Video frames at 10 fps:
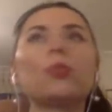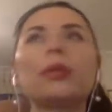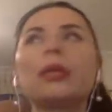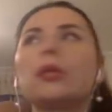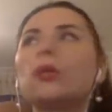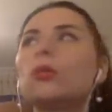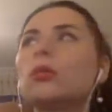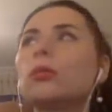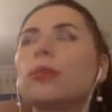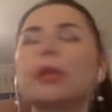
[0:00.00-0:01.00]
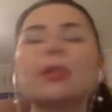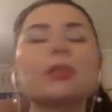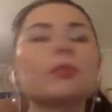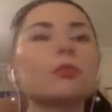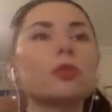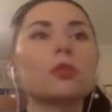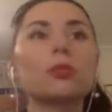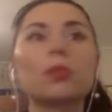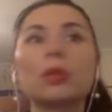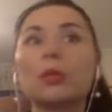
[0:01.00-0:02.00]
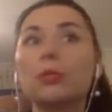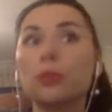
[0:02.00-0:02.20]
pay your party from